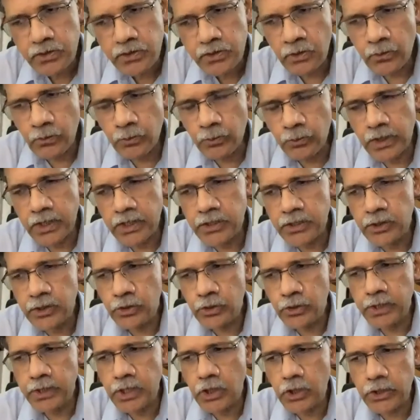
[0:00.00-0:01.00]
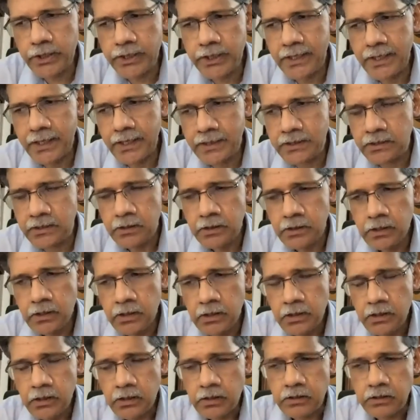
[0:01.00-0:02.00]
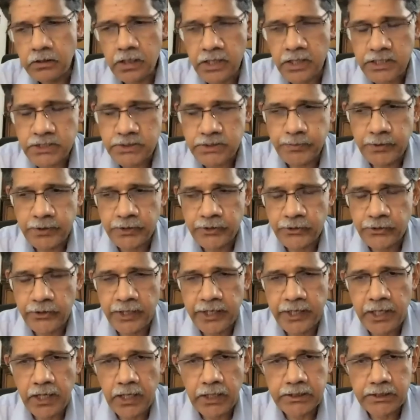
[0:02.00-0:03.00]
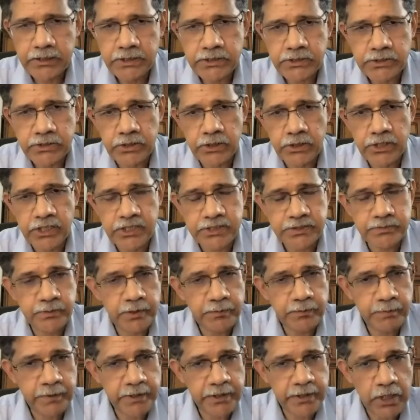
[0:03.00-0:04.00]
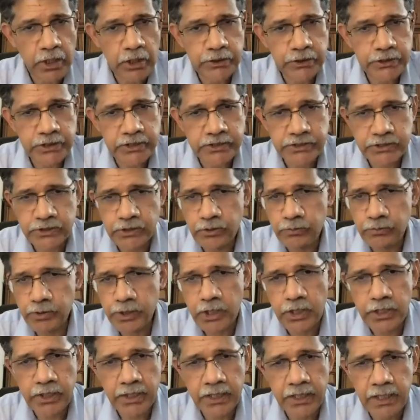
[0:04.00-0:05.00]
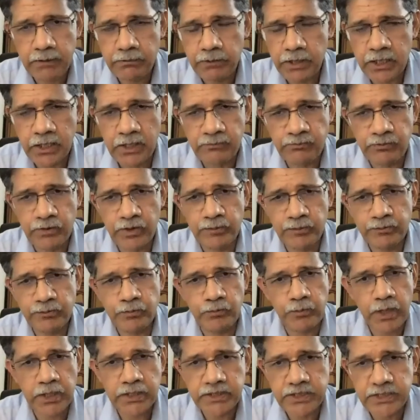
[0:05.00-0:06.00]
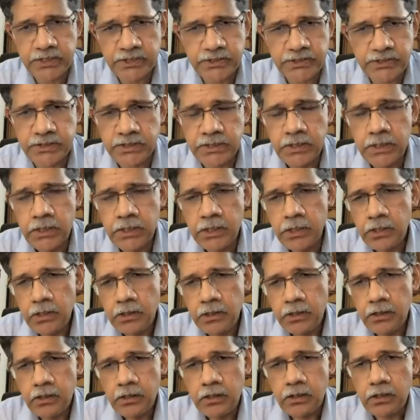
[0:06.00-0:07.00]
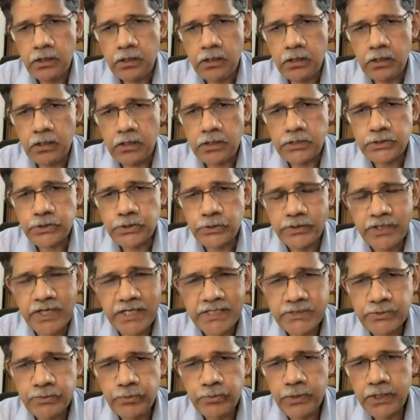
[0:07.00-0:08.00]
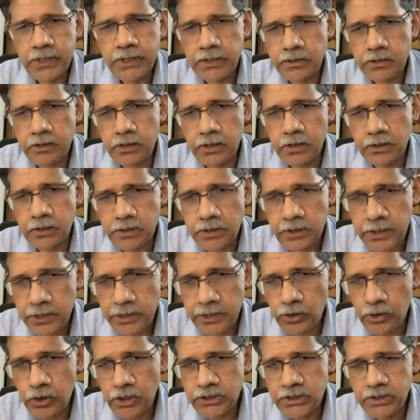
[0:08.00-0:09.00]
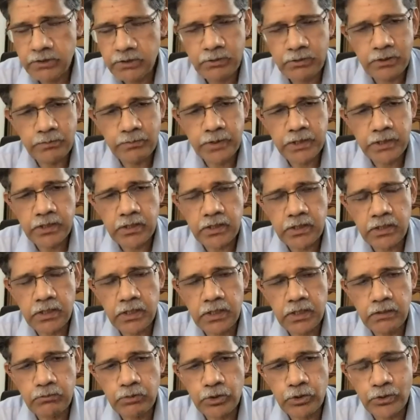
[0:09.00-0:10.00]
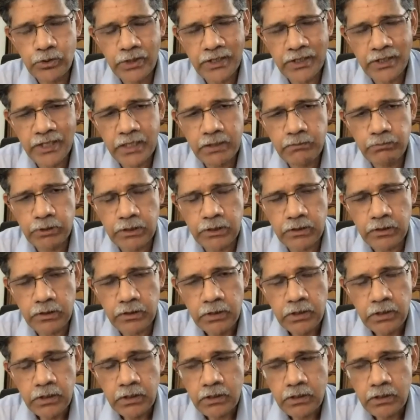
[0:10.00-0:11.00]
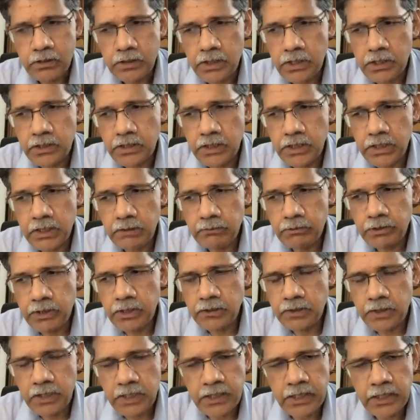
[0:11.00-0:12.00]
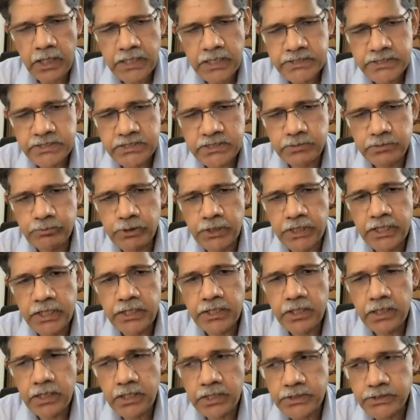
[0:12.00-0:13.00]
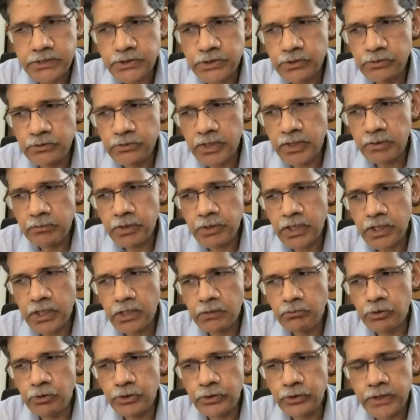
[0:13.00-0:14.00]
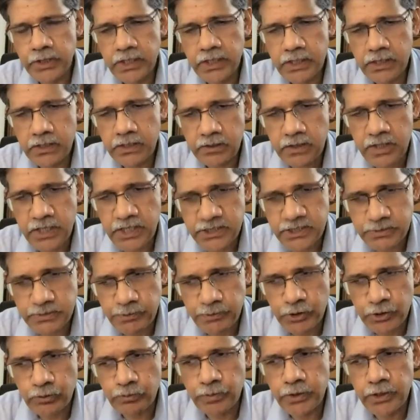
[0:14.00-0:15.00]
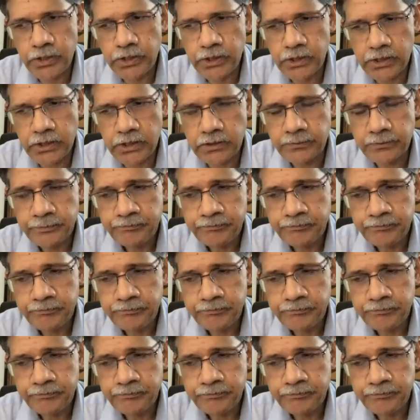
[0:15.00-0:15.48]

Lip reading: where you may not get the expert radiologist or expert pathologist, you may not have enough ophthalmologists. So that's where the technology will be able to enable that even in the inaccessible areas, you may be able to get the expert opinion.